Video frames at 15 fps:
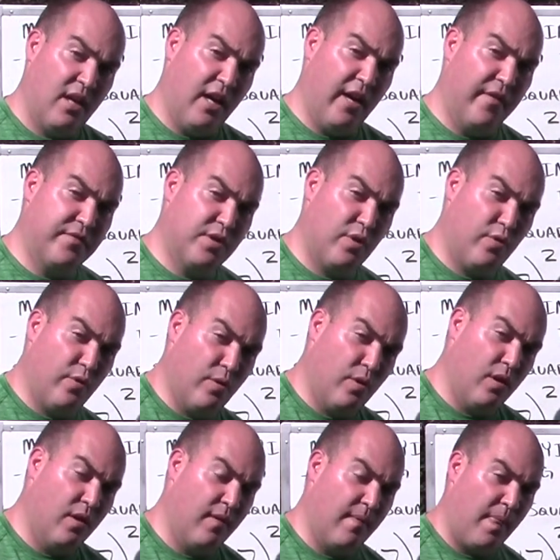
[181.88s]
of two
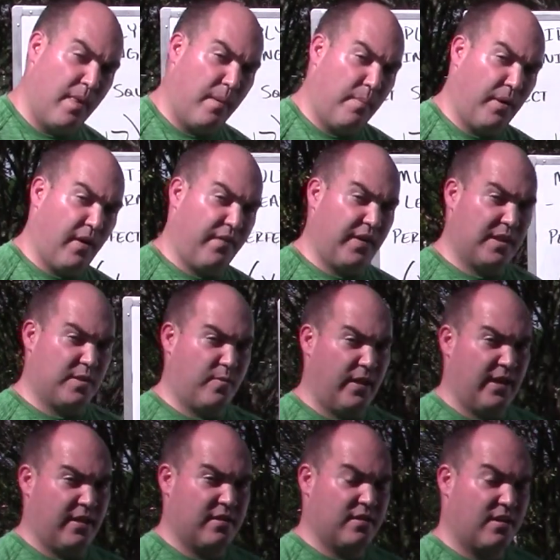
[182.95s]
perfect
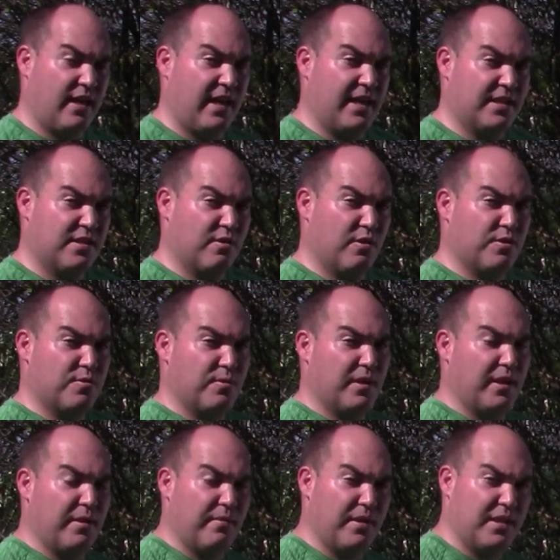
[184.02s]
squares. Okay, so it's
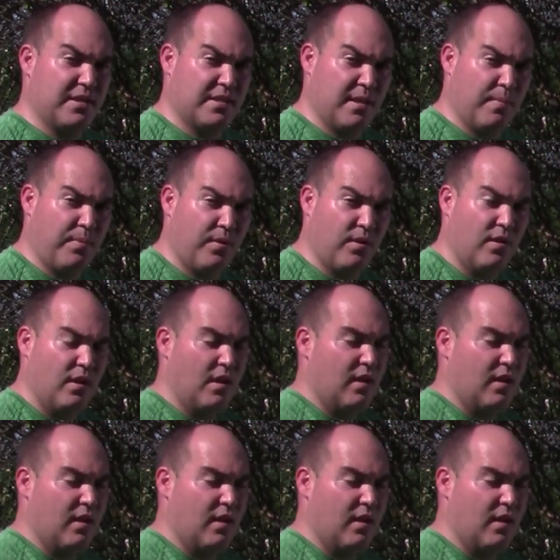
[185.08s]
really simple.